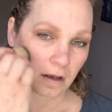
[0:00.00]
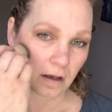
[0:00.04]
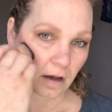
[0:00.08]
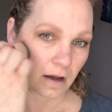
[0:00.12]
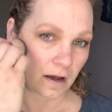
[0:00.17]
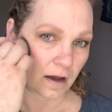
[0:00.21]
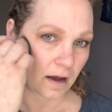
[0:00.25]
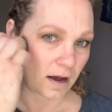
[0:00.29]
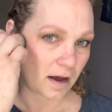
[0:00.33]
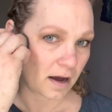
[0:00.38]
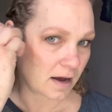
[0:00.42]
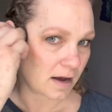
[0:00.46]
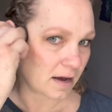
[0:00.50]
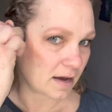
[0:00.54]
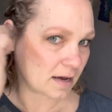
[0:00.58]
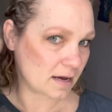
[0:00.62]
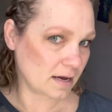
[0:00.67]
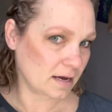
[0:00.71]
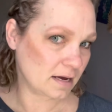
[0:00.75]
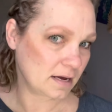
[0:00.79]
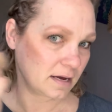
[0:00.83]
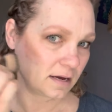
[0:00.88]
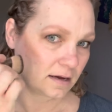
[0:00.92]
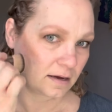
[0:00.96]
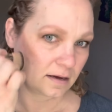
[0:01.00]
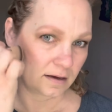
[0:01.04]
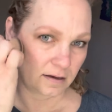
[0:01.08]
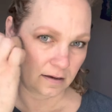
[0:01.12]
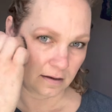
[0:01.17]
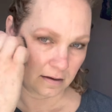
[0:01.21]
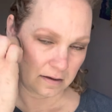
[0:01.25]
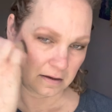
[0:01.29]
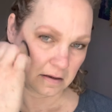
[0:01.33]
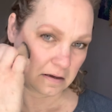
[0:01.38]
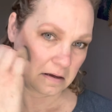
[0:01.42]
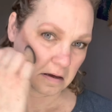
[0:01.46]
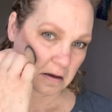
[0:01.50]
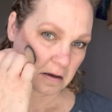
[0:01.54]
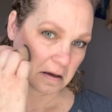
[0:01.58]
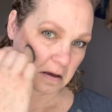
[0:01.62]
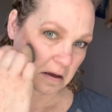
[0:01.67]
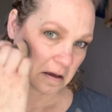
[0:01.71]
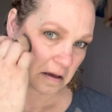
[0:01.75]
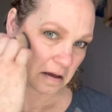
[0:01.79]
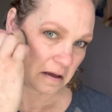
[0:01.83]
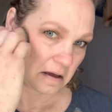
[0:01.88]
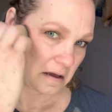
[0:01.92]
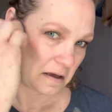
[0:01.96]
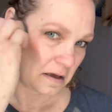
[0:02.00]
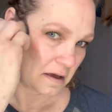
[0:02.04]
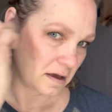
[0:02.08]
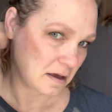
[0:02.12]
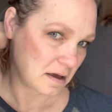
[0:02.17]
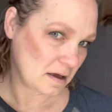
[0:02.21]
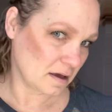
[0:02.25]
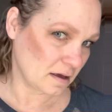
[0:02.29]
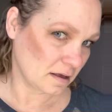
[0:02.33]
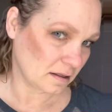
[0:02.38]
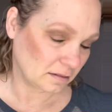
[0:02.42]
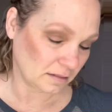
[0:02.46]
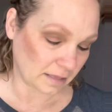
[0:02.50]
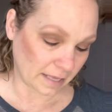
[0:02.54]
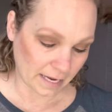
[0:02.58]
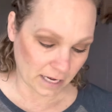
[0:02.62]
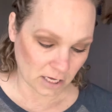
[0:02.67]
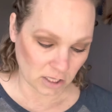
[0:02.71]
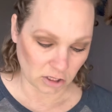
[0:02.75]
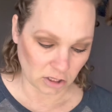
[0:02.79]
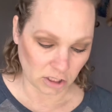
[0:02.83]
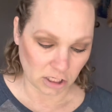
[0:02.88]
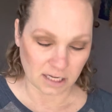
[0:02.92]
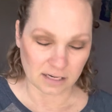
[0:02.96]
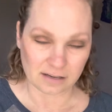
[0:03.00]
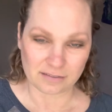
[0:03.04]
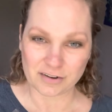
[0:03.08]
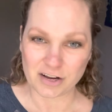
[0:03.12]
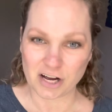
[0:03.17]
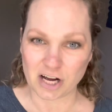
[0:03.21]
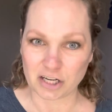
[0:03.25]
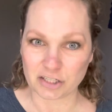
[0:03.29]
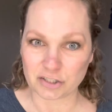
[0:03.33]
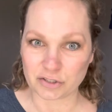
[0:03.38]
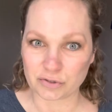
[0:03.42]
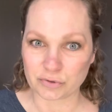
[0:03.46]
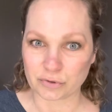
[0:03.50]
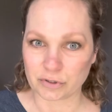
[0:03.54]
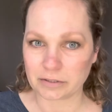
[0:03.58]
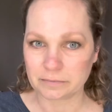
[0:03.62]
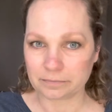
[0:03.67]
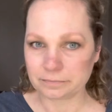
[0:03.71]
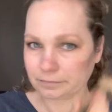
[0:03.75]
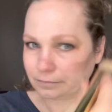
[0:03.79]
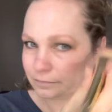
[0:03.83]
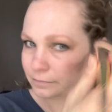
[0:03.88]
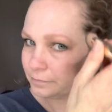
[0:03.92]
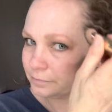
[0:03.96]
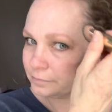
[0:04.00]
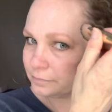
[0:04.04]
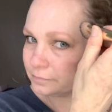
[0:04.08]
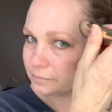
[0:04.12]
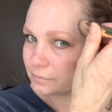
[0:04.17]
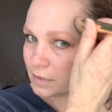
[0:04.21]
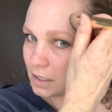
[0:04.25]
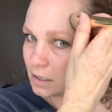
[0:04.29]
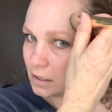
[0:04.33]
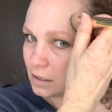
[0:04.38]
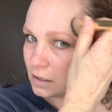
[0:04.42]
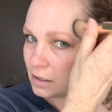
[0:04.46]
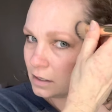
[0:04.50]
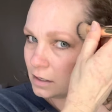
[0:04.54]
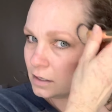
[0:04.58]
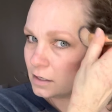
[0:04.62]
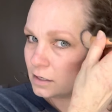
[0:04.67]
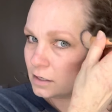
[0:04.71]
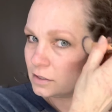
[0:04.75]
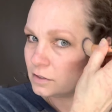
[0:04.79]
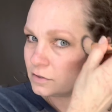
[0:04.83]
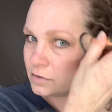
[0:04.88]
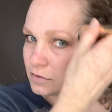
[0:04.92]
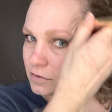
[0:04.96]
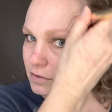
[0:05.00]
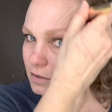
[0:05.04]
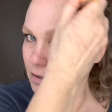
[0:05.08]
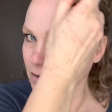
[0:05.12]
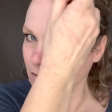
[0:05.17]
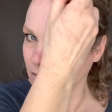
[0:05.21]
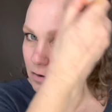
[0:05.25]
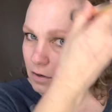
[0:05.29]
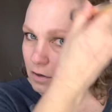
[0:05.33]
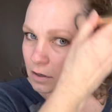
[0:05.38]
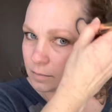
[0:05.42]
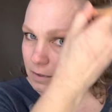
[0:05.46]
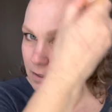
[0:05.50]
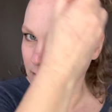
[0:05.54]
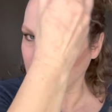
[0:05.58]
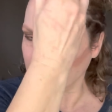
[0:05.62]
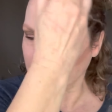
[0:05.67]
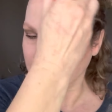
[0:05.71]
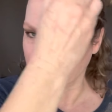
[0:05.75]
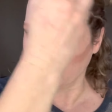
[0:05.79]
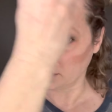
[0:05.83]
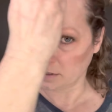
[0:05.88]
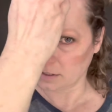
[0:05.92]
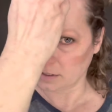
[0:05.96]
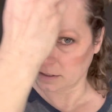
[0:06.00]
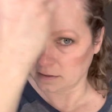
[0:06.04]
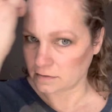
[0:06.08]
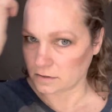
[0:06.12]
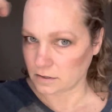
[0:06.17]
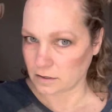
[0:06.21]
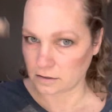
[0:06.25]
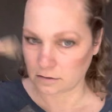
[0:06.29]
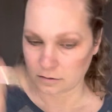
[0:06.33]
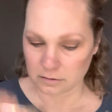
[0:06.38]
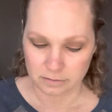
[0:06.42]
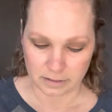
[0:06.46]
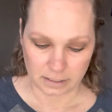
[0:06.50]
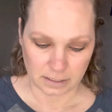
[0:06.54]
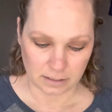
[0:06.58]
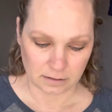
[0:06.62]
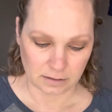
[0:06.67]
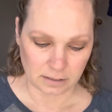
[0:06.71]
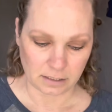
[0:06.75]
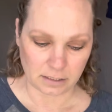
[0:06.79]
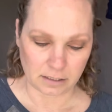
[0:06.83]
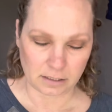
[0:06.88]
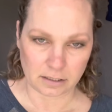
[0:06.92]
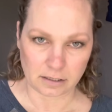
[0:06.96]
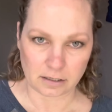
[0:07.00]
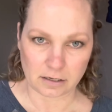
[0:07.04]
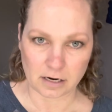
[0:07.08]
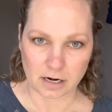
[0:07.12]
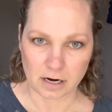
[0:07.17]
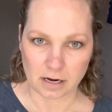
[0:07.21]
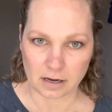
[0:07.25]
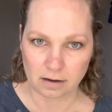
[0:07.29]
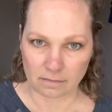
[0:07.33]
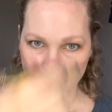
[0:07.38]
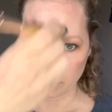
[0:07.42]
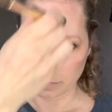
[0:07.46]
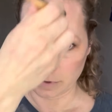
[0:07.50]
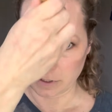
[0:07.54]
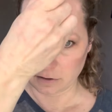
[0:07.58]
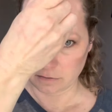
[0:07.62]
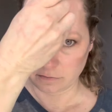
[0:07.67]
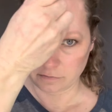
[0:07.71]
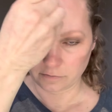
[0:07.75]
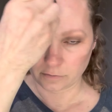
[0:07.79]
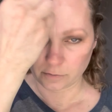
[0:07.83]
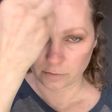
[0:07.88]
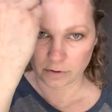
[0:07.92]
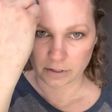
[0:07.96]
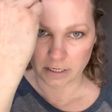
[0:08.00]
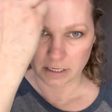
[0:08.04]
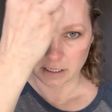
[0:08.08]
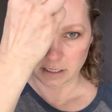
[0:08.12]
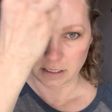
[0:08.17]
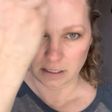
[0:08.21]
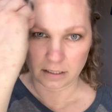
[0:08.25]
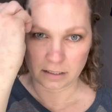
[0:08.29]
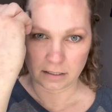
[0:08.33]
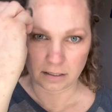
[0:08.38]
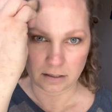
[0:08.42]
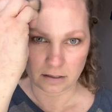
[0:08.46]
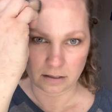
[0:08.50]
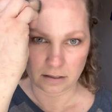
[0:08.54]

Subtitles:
I like a lot of contour. So I'm going to put this all around here. I have a big forehead.